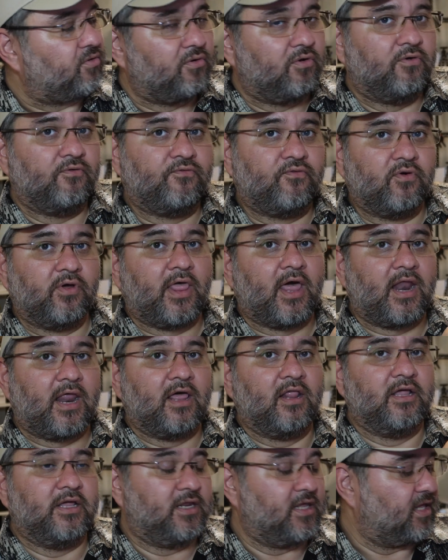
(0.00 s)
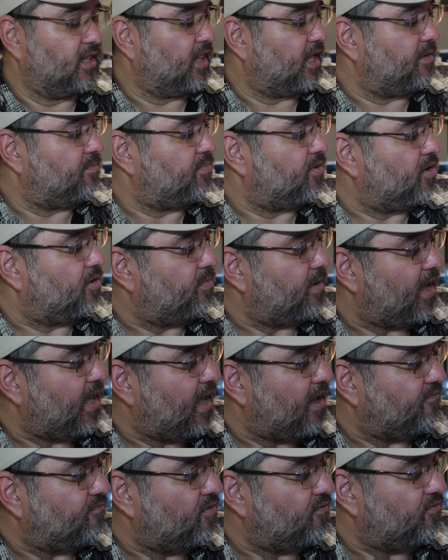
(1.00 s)
through for that LED light bulb I
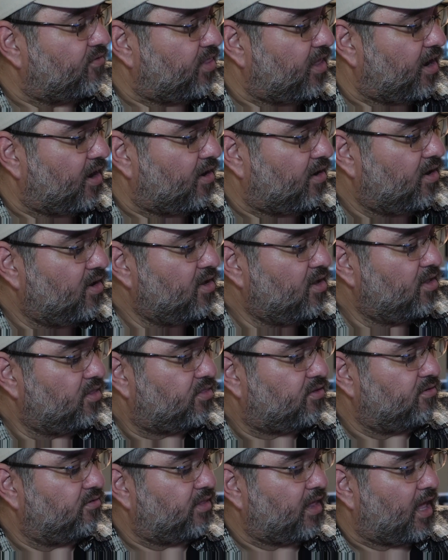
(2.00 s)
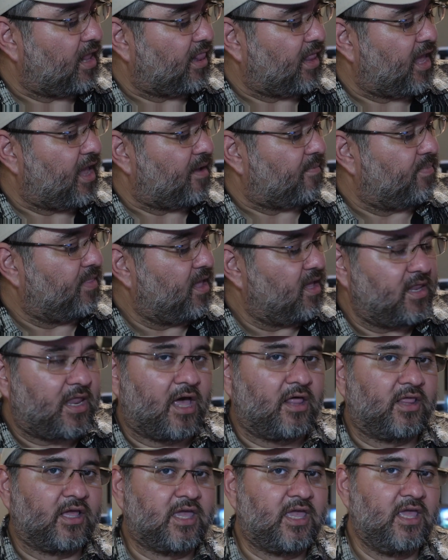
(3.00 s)
have over there through that lamp.
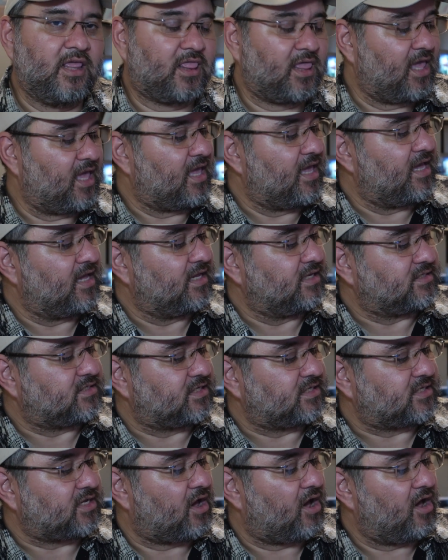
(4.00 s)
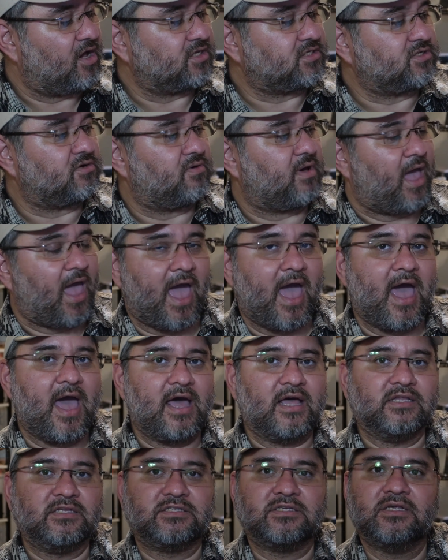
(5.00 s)
Now, the key thing is this also
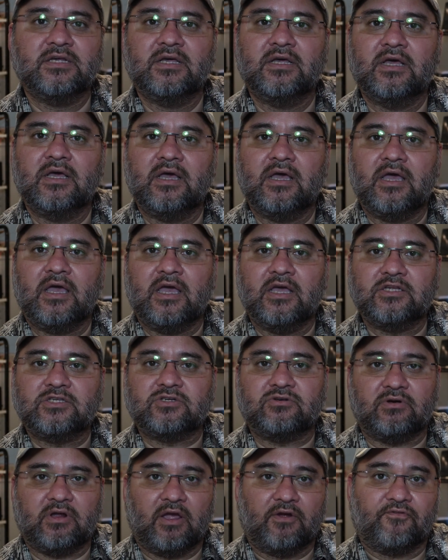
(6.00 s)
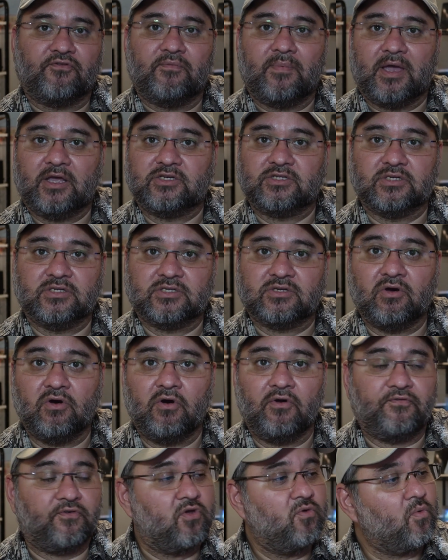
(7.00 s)
has history information.
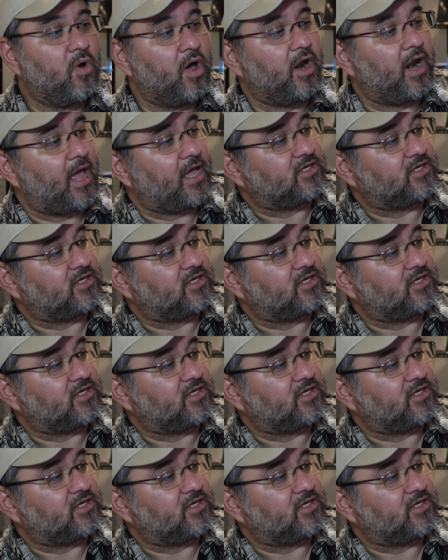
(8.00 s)
So if you want to